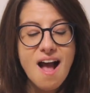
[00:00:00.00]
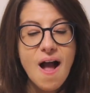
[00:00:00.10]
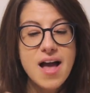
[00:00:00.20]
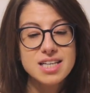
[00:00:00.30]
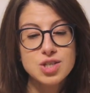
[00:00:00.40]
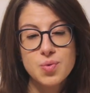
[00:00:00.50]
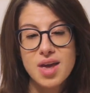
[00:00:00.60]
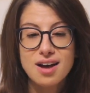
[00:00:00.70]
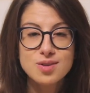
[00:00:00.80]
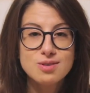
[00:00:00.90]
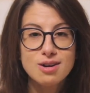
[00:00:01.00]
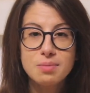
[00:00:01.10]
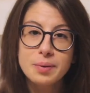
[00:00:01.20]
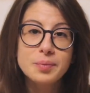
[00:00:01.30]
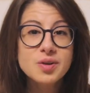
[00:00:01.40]
And we had to talk
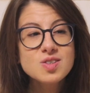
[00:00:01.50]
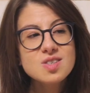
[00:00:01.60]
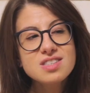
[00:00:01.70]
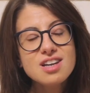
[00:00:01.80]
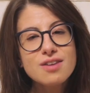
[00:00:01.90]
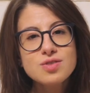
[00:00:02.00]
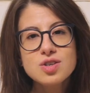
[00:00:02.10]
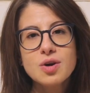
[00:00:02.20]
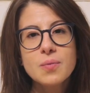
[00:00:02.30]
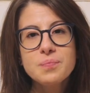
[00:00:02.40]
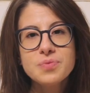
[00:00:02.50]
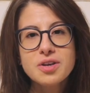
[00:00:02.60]
about books and stuff, so,